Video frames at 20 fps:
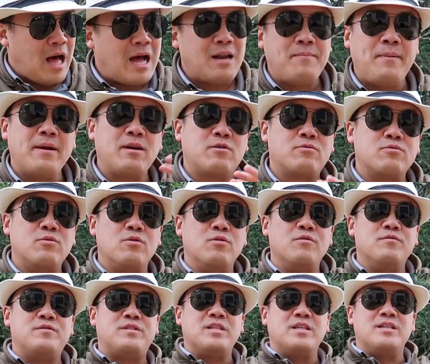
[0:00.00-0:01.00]
Ardbeg
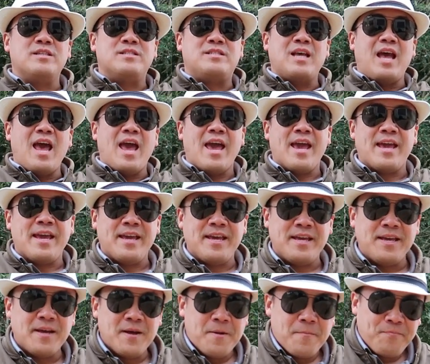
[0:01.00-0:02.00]
Grooves is
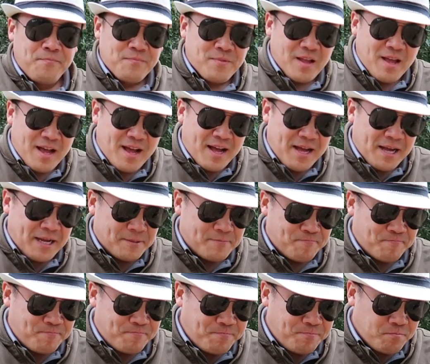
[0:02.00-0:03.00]
it's
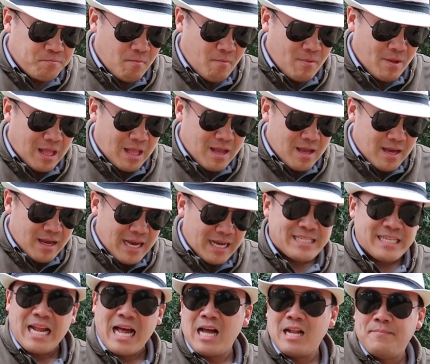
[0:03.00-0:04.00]
an
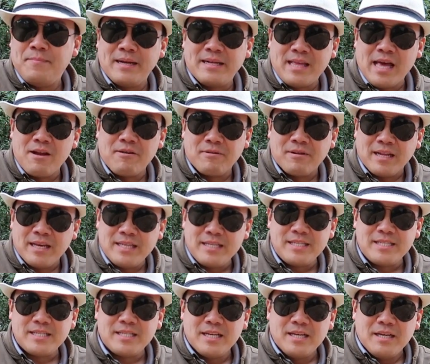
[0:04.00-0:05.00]
Ardbeg Day
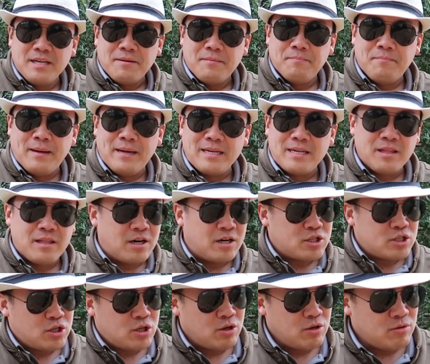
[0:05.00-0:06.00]
release, but
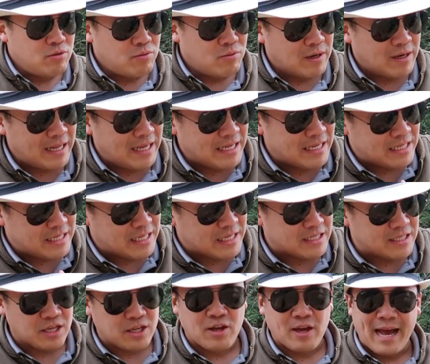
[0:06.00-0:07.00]
there are two
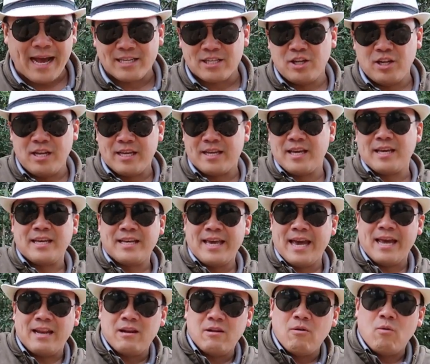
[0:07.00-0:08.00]
releases that you actually can
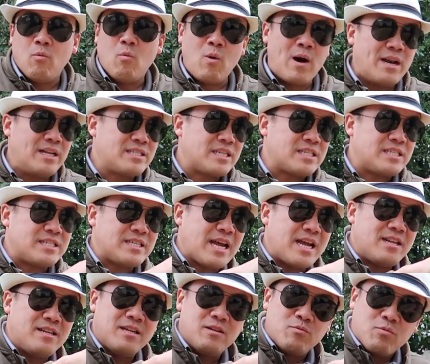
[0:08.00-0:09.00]
get. One is a
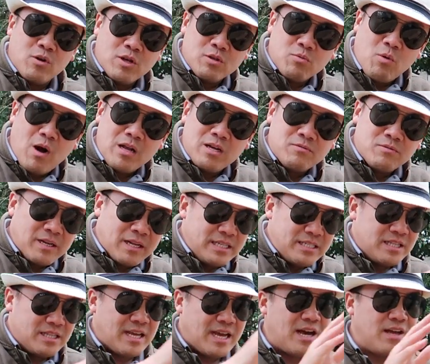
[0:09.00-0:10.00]
standard worldwide
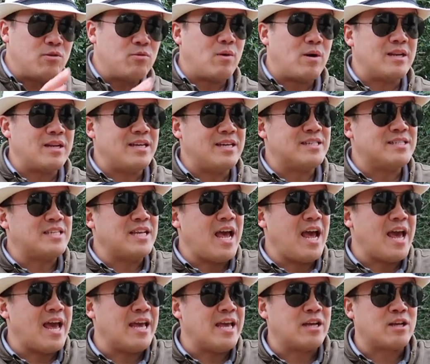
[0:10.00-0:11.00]
release, and the other one is
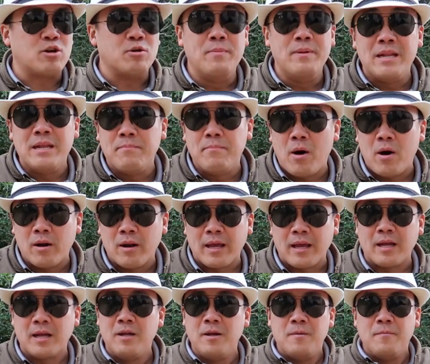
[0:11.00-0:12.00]
a committee
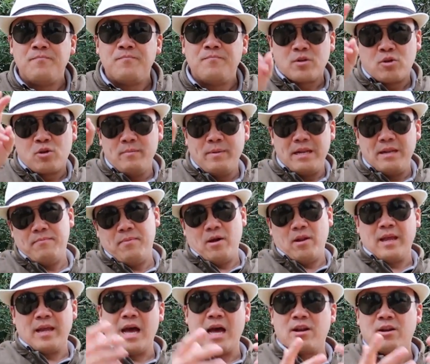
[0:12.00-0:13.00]
bottling. Committee
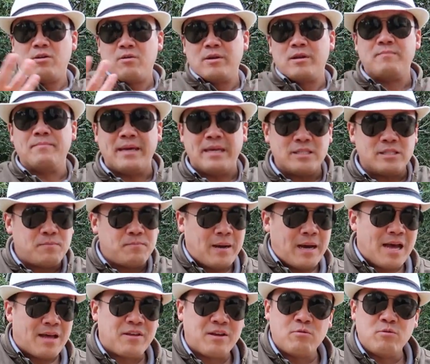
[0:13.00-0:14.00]
bottling. I don't know what it means,
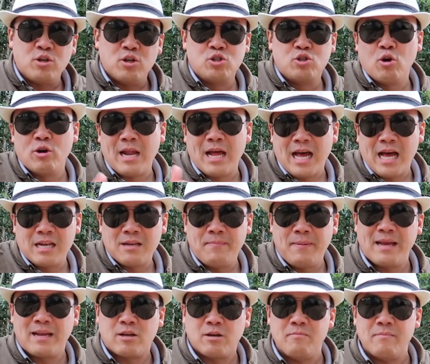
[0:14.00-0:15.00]
but I think when you join
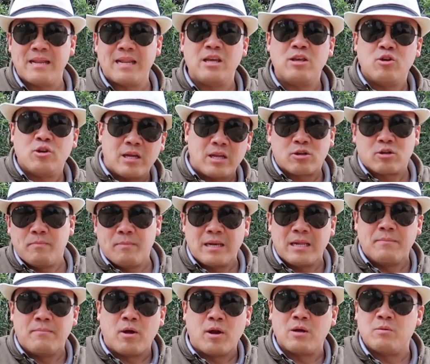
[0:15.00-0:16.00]
Ardbeg committee, you get a
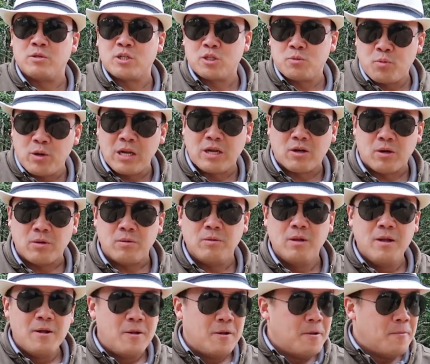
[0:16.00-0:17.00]
committee bottling, which is pretty
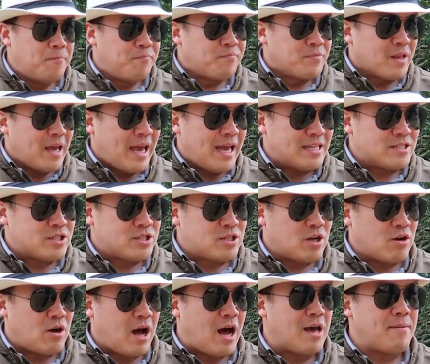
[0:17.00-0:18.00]
cool. And
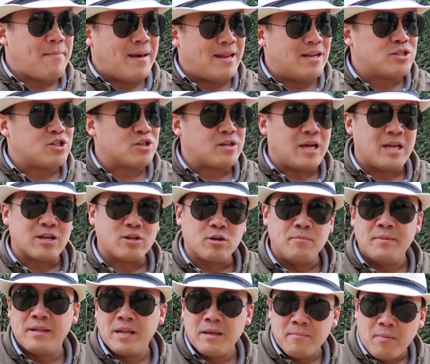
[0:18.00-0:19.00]
so I managed to get a
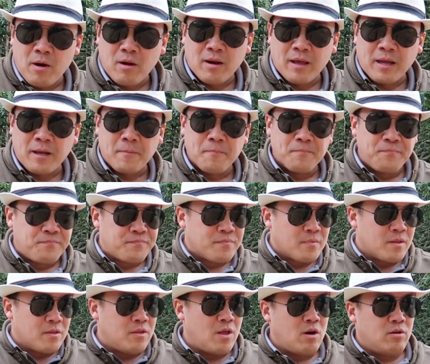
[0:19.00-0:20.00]
committee bottling.
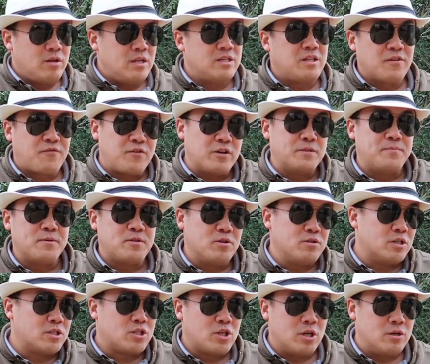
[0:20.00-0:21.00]
The only difference
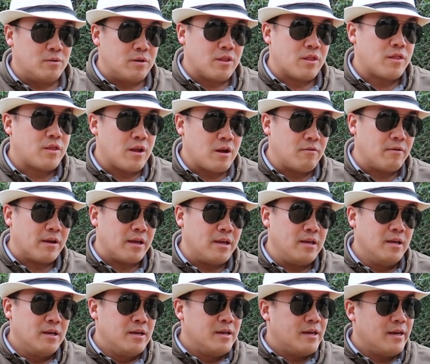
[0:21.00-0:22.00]
between the two in
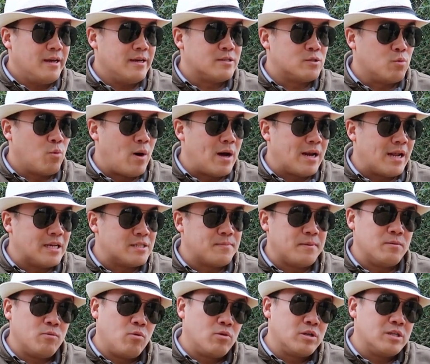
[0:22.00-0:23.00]
theory is one
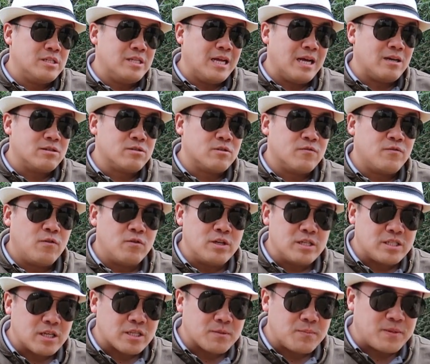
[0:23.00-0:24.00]
has been watered down to
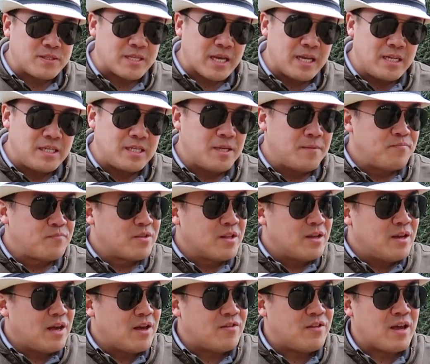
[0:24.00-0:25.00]
46%
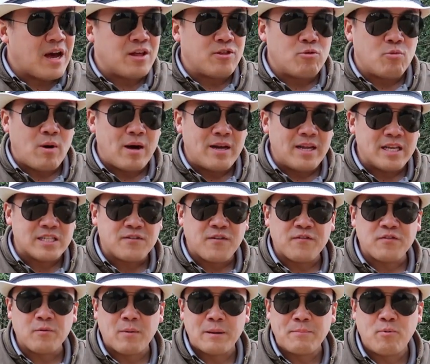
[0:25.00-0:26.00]
and the other one is
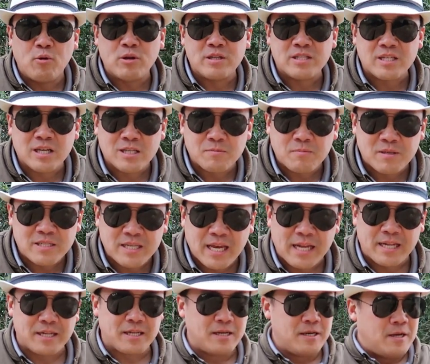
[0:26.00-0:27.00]

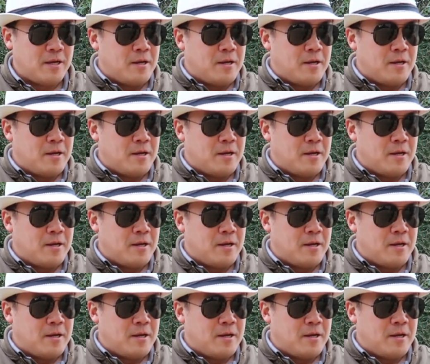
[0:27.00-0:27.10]
51.6%.